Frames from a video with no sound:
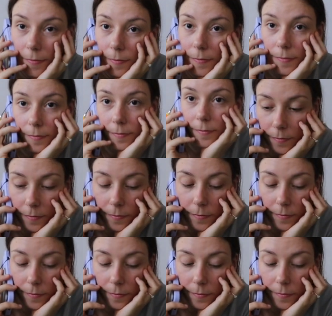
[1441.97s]

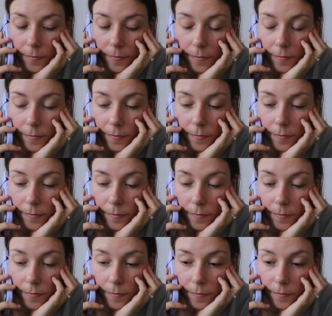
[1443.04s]

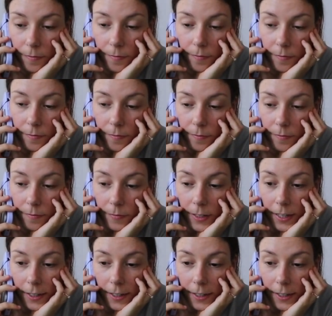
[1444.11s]
Nobody speaks.